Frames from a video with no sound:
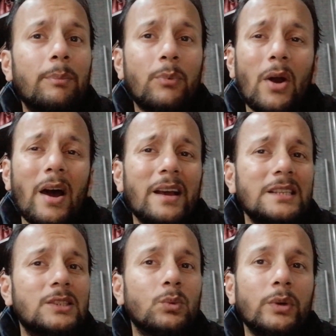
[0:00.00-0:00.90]

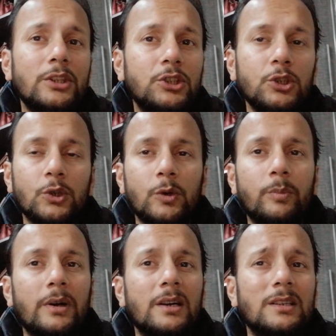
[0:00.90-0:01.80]
price with you,
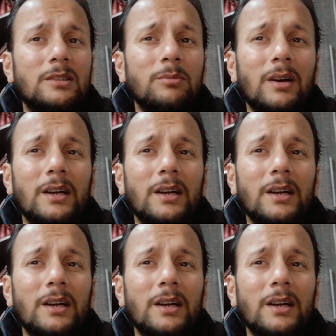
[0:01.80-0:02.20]
but my